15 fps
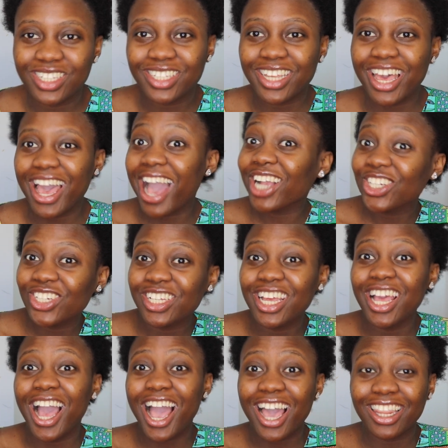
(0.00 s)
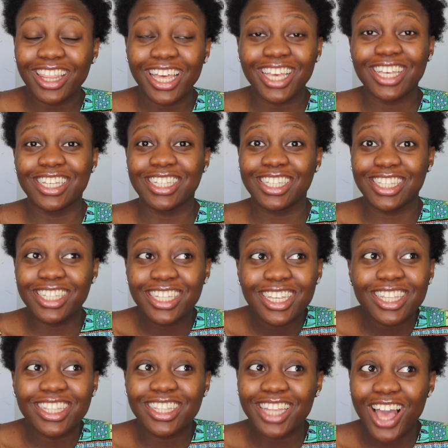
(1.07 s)
since I actually had like a
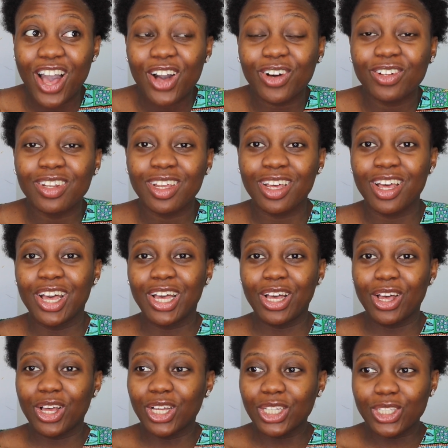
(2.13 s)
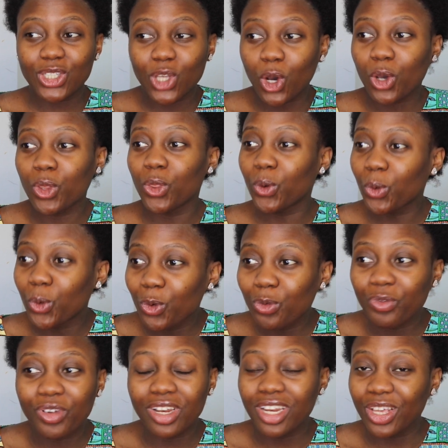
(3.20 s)
sit down talk through
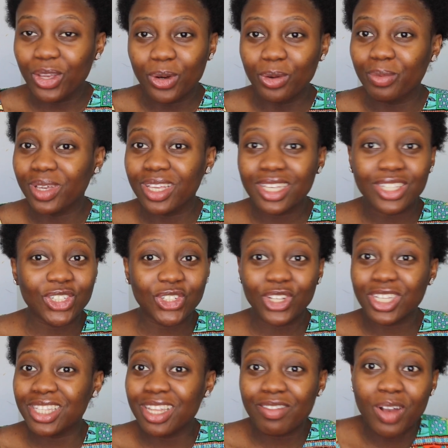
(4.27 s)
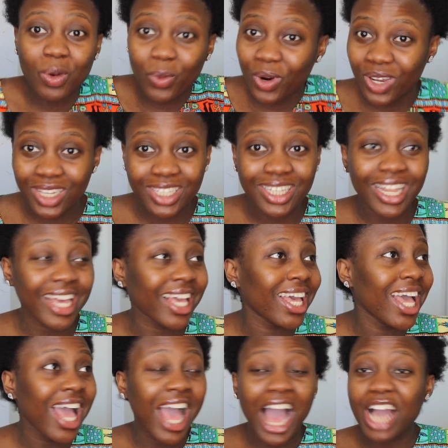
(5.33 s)
video because it just never works. Like
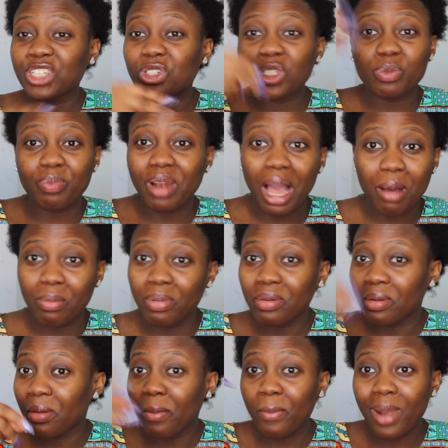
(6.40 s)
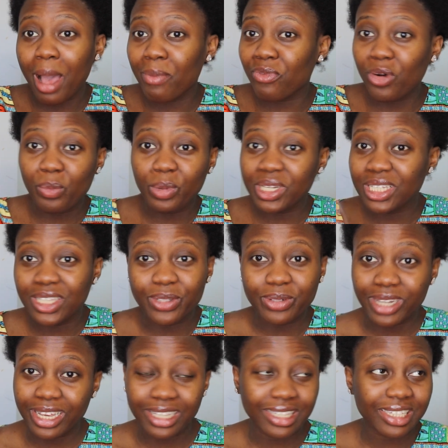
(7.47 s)
I just blab, blab from morning till
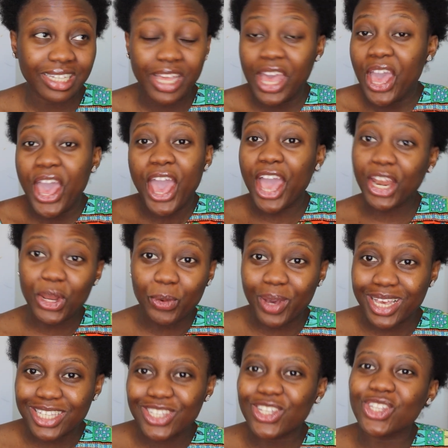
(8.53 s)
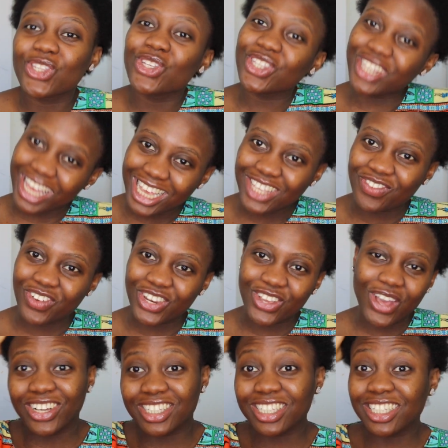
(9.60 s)
night. Anyway, so today's
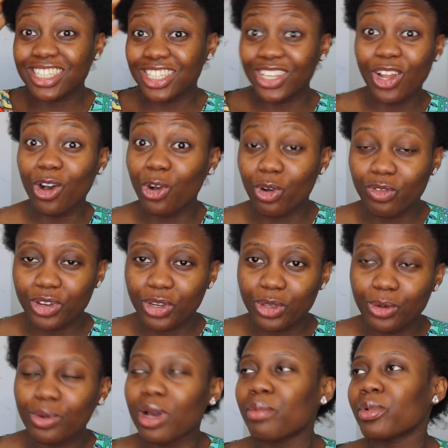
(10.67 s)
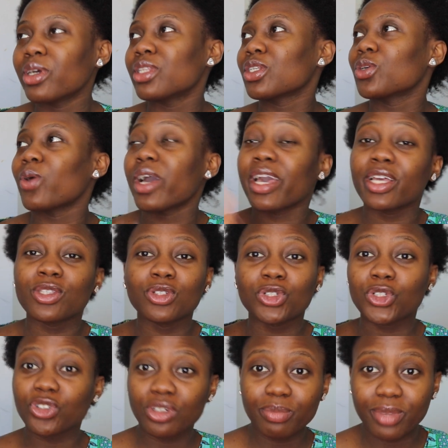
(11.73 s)
video, this is long video, I'm going to go ahead to
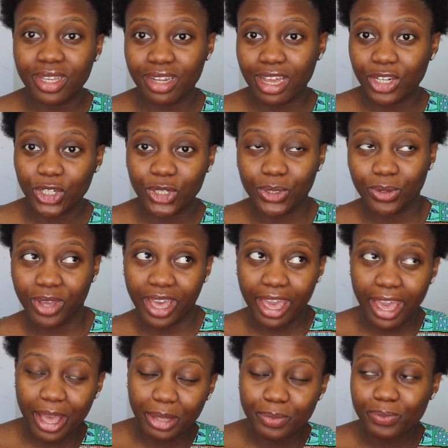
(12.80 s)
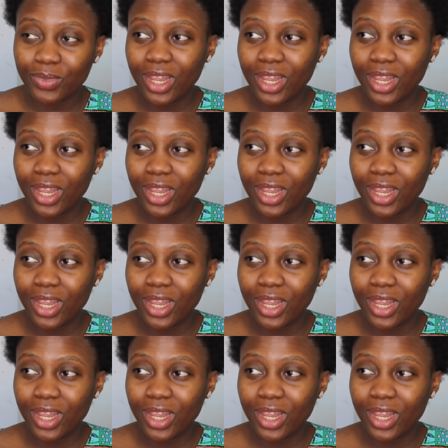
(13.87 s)
trim my natural hair.